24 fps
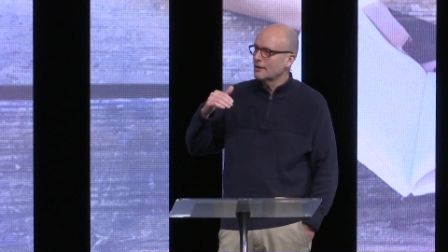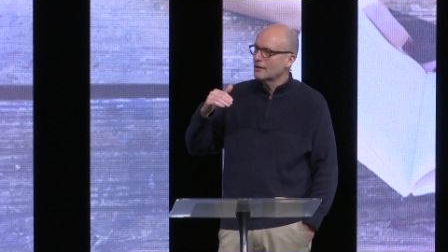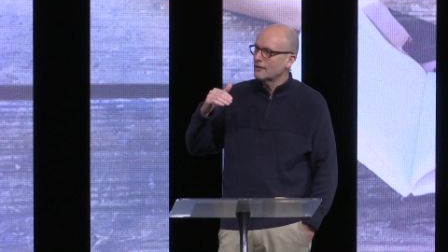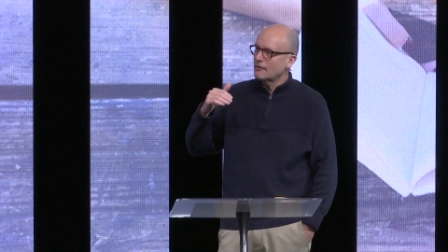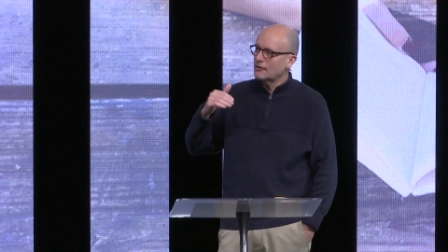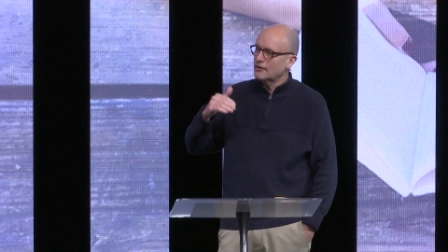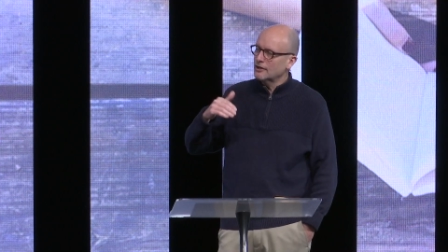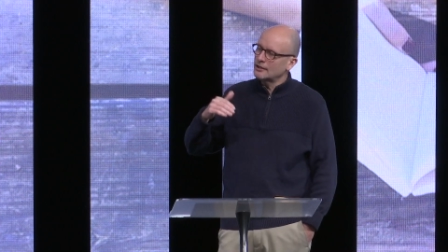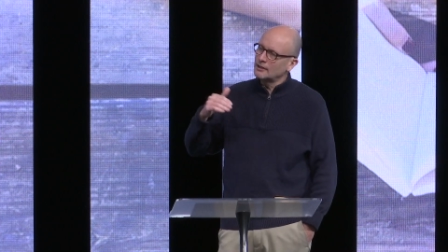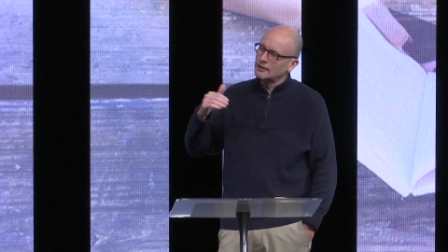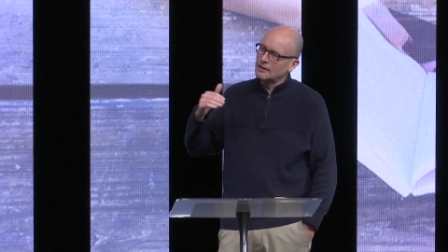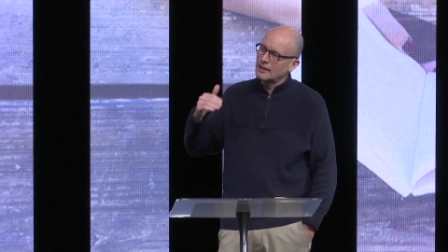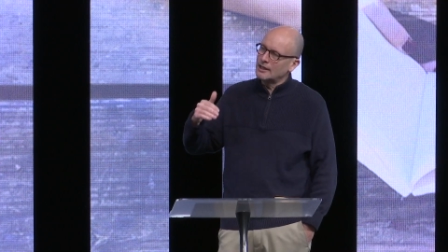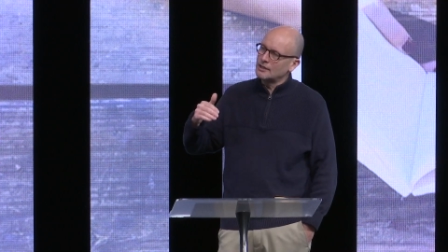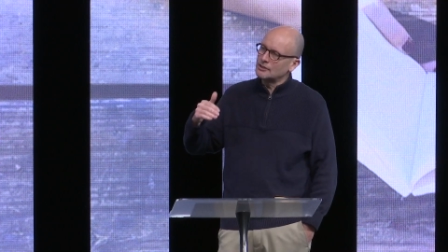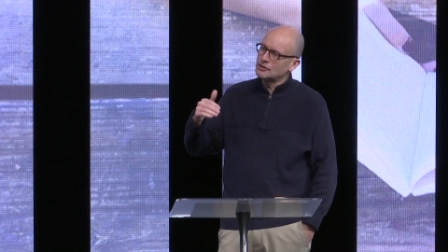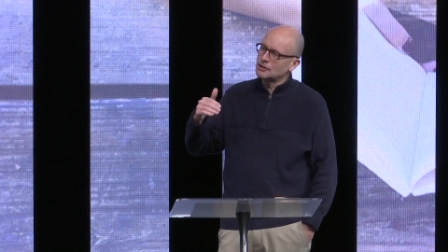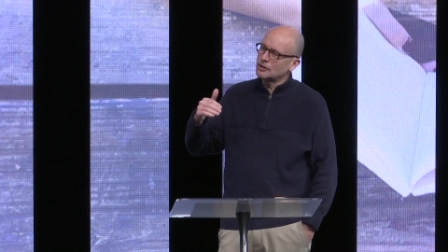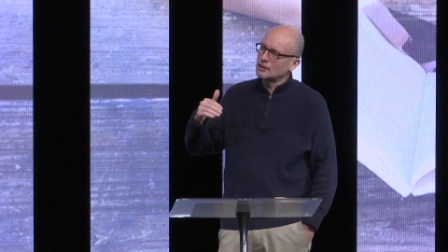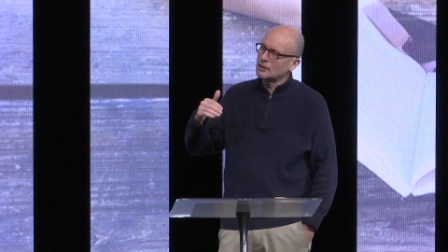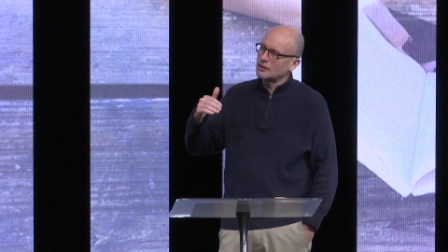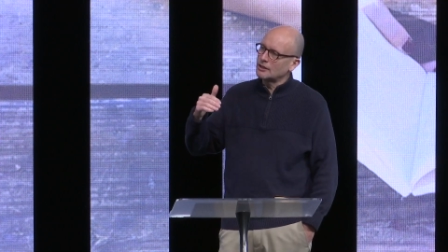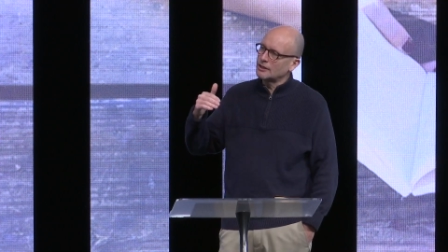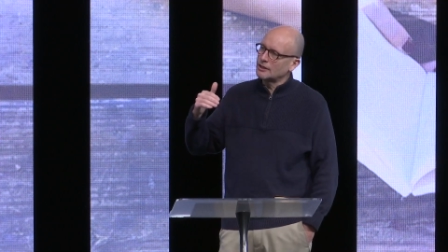
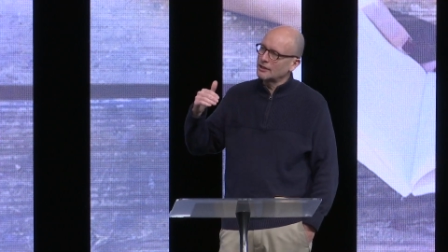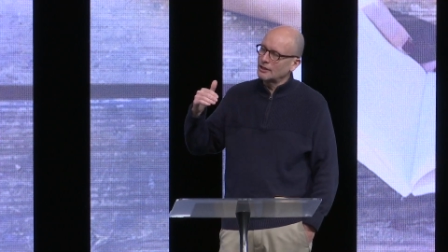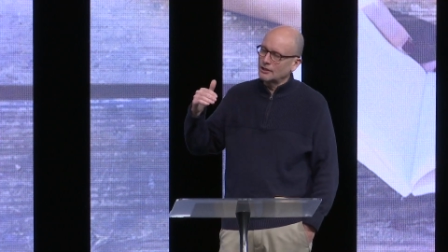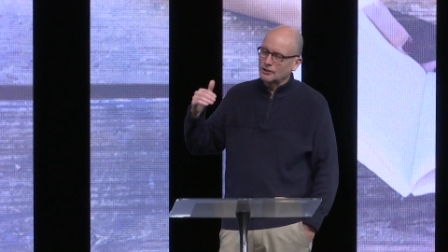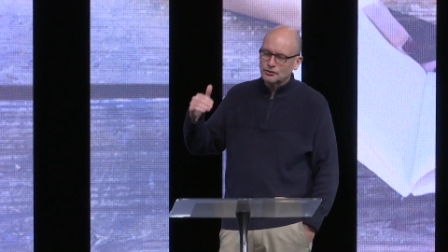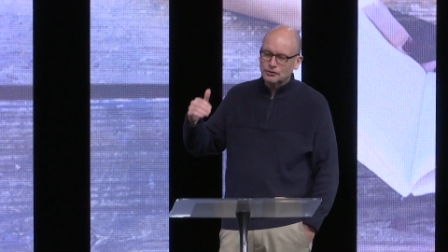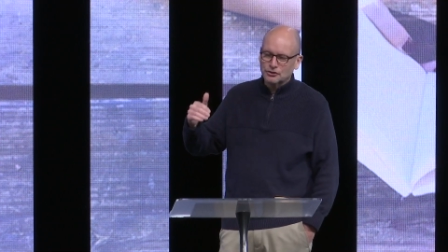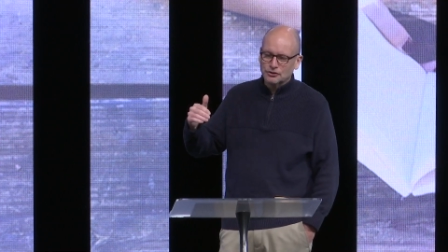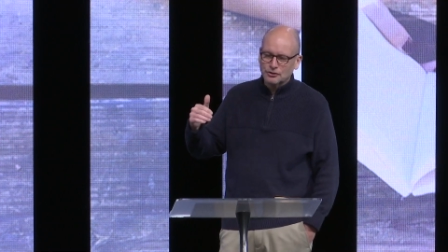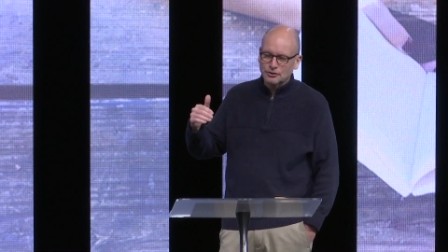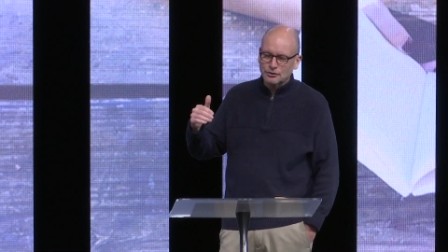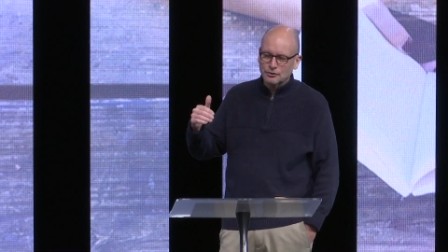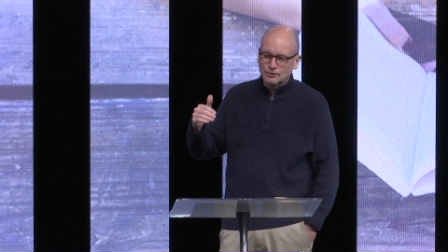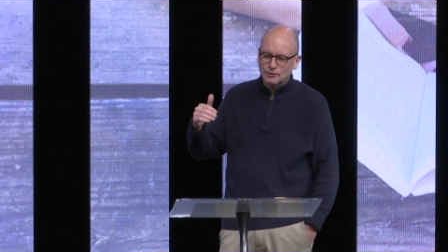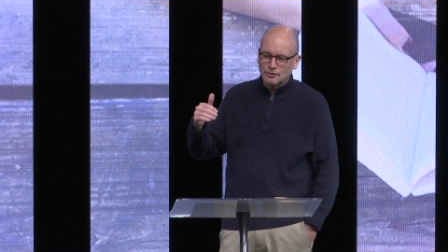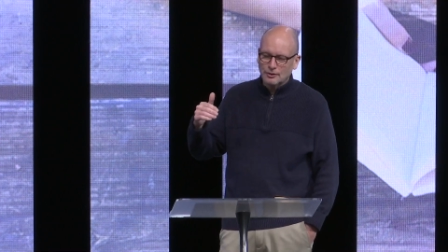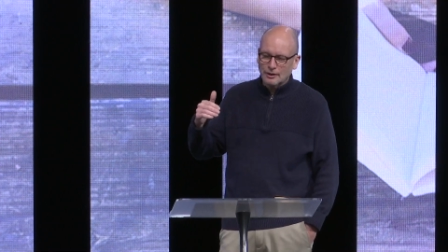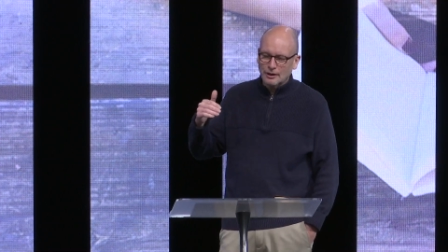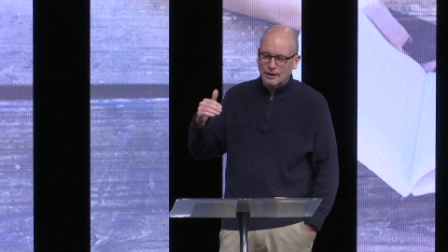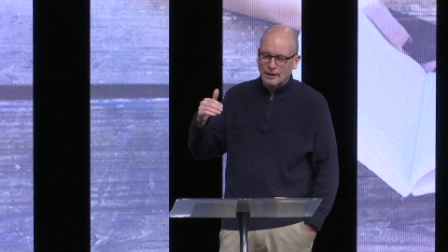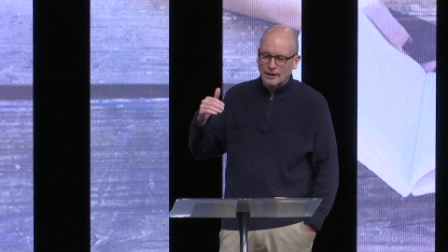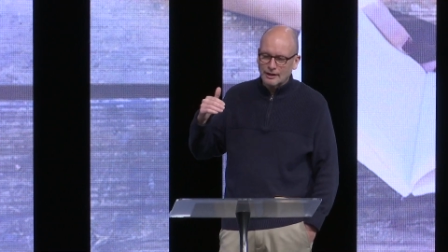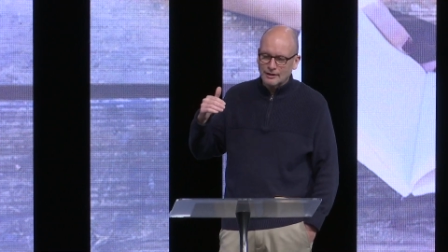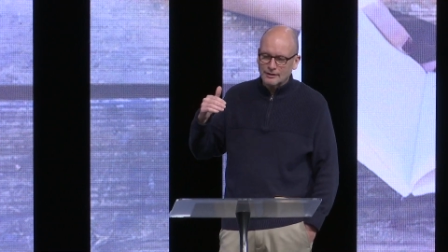theologically astute
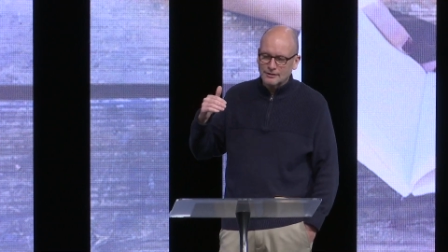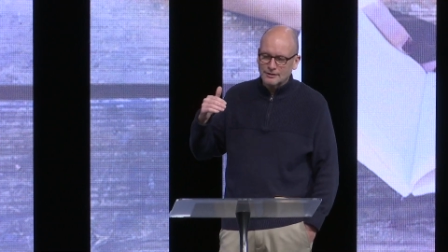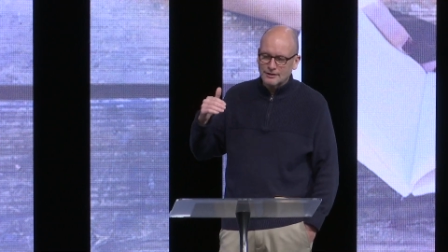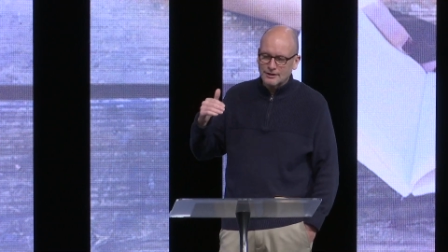uh,